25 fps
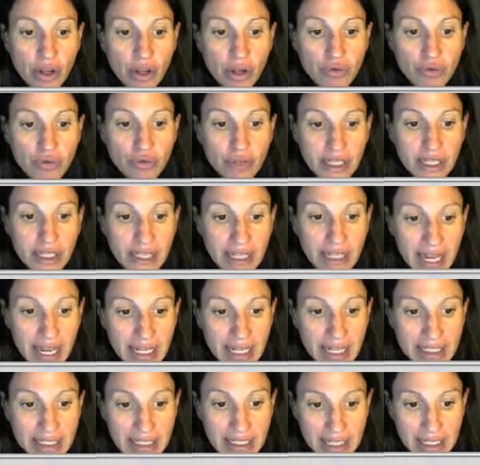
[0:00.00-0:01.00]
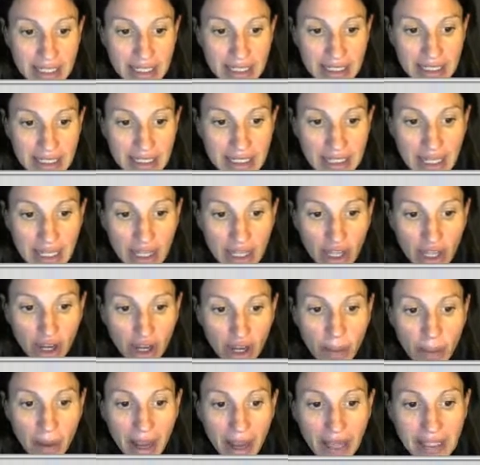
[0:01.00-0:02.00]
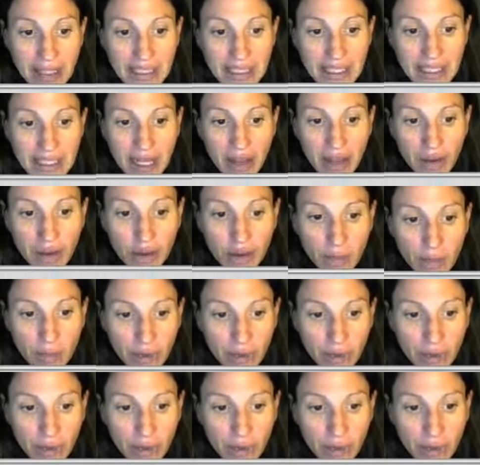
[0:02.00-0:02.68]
can read the cases and then go back and see how they were